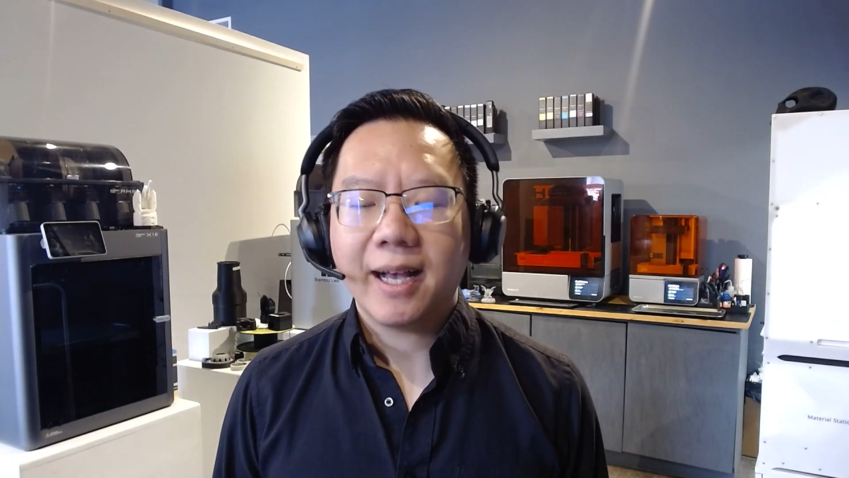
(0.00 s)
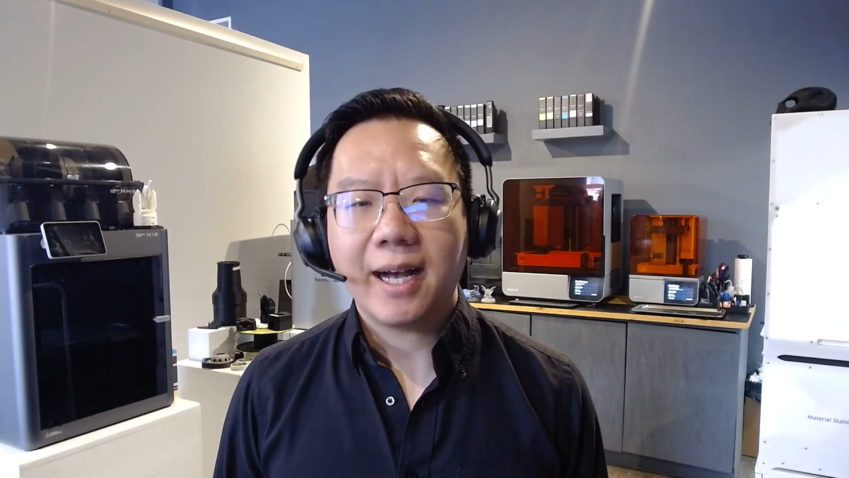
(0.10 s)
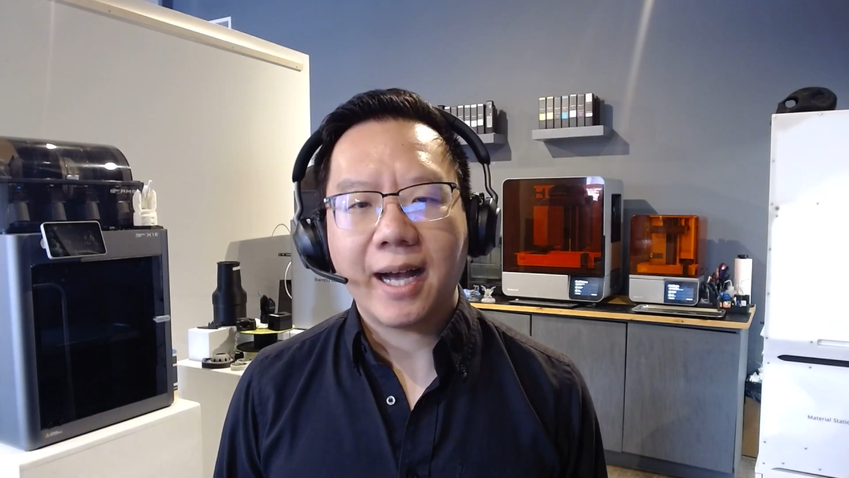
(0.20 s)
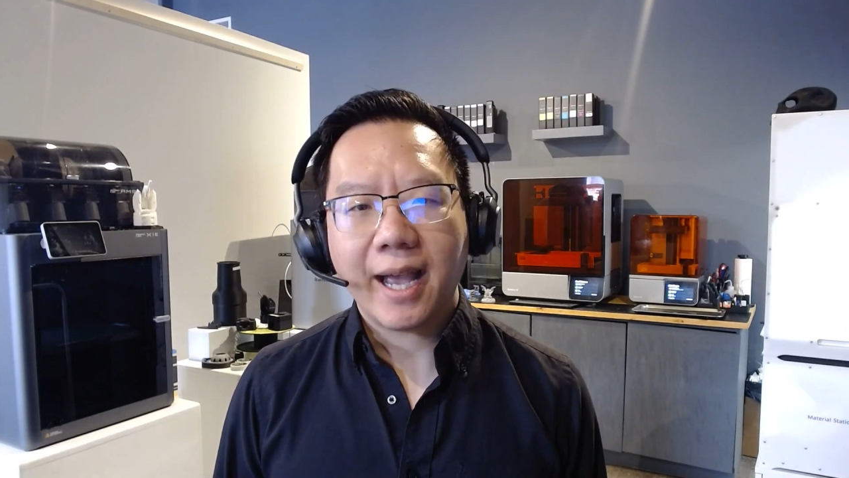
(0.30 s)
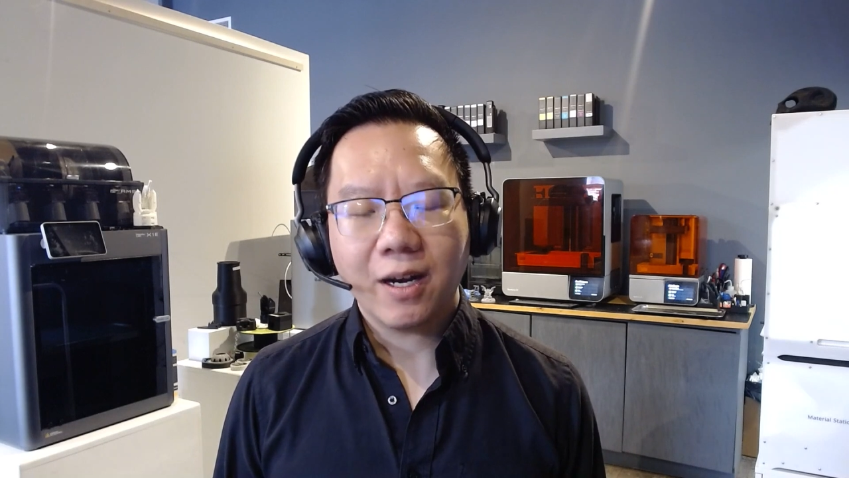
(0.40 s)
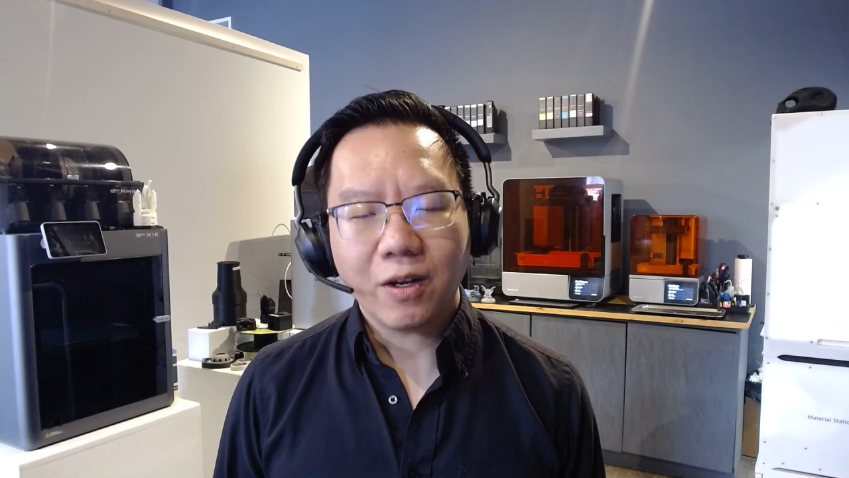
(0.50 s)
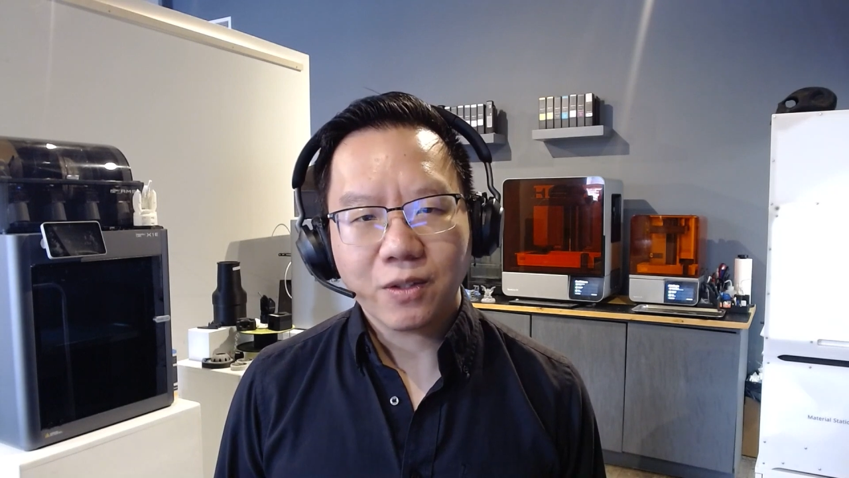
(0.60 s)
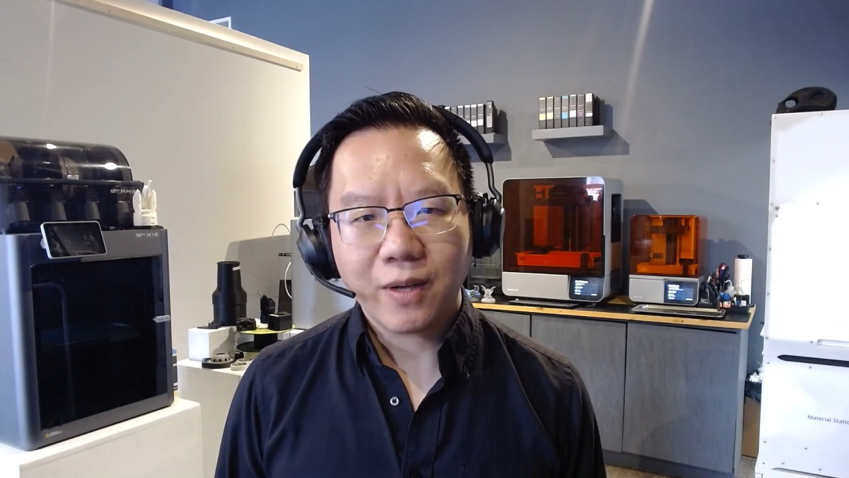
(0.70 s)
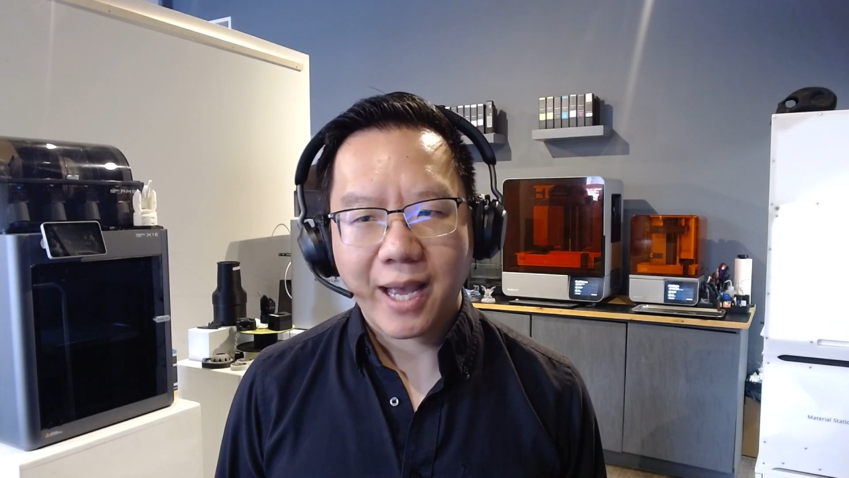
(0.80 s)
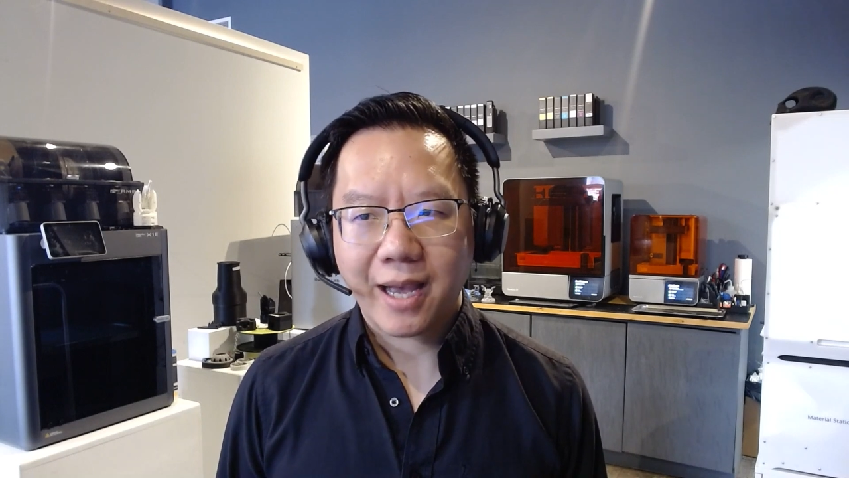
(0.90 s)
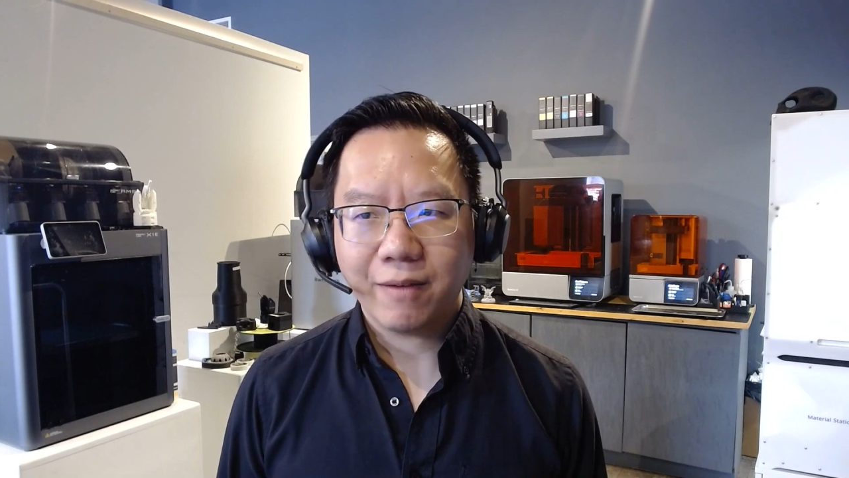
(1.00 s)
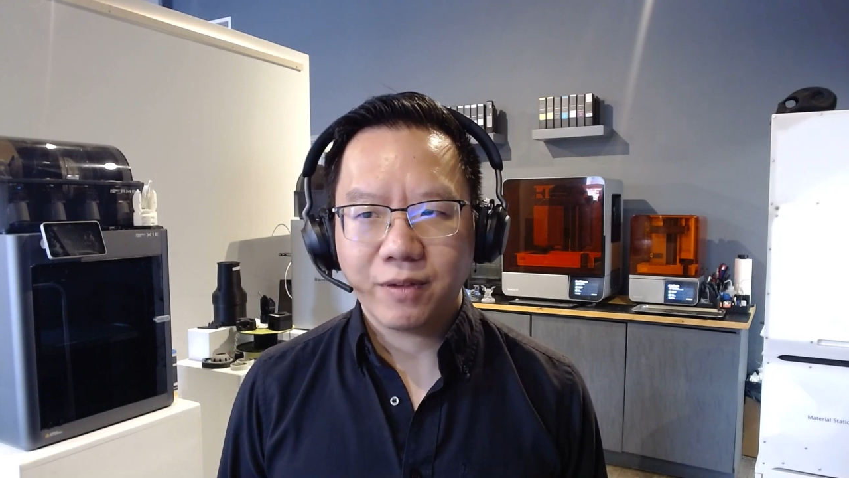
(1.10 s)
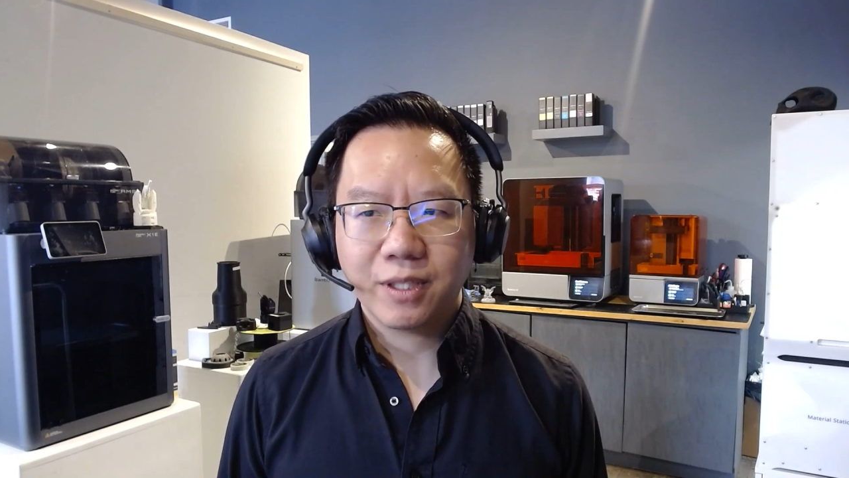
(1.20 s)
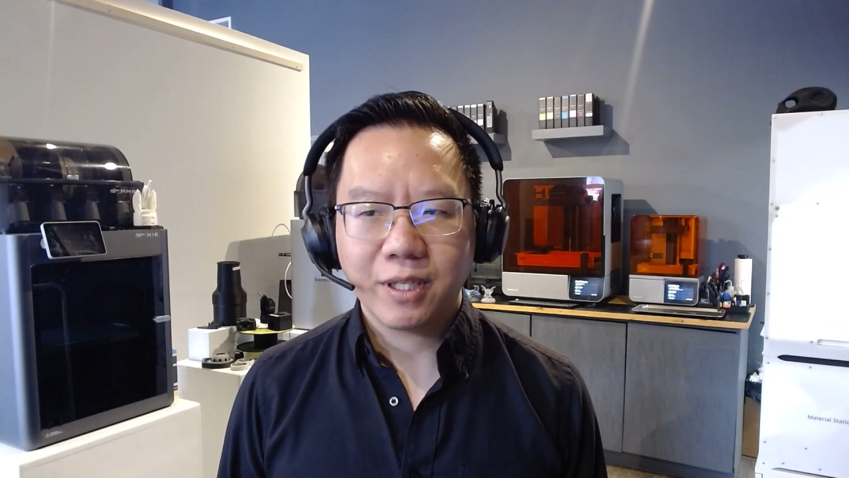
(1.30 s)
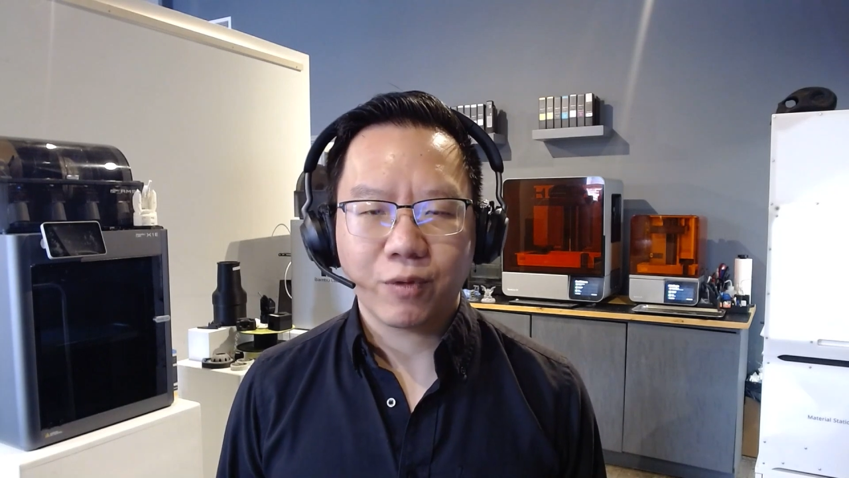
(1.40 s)
and also
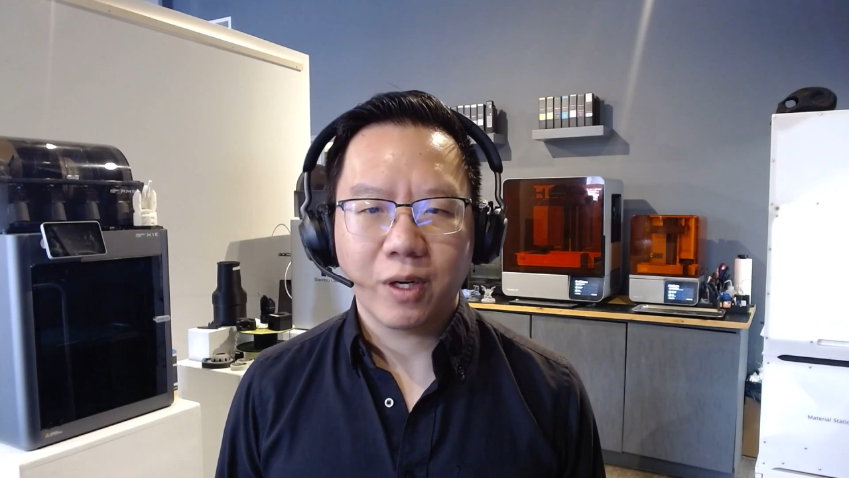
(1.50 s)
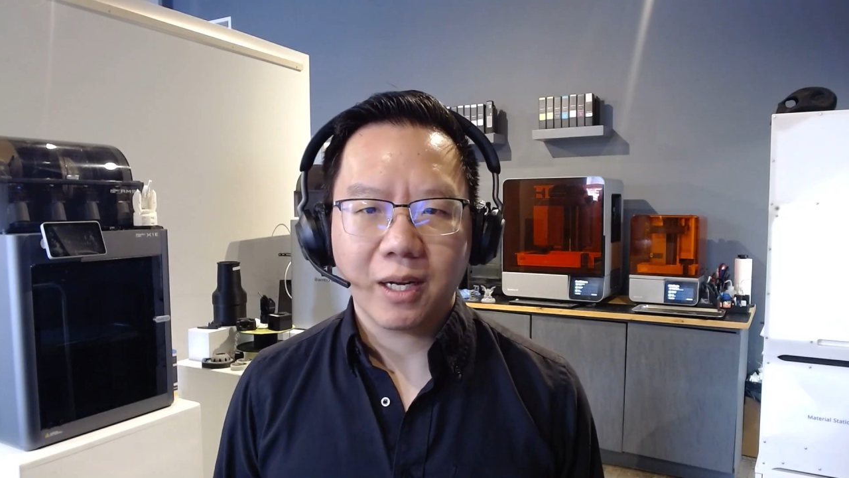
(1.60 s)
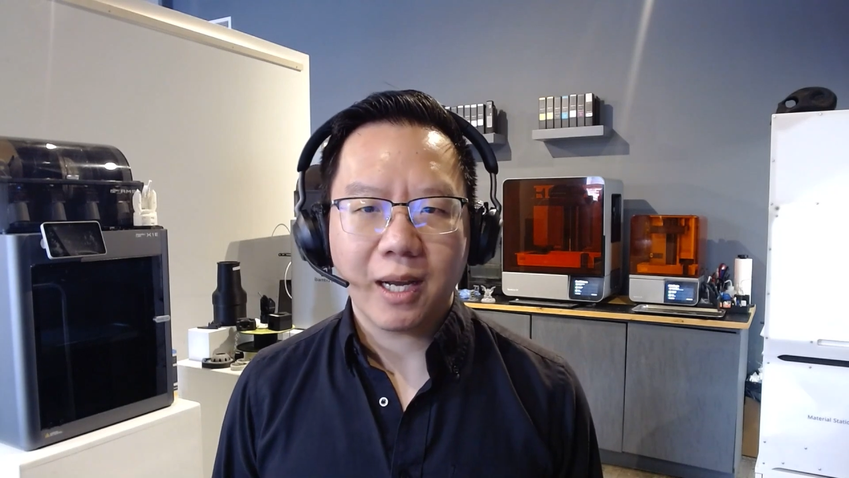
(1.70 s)
have different